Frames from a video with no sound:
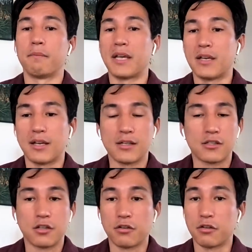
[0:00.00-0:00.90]
making it
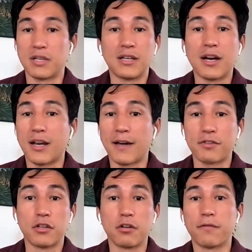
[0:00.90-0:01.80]
so you did not
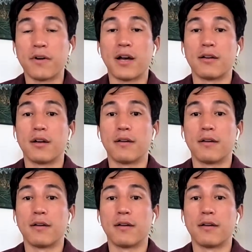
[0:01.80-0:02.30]
have to notify